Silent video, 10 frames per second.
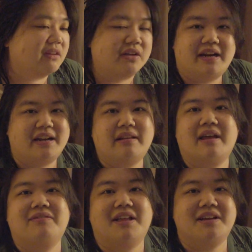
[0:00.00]
Glad I didn't
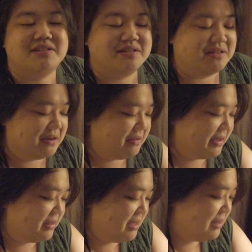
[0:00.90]
have less.
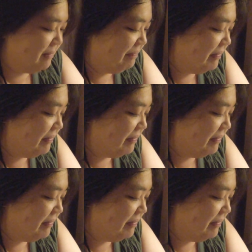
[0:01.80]
Like that.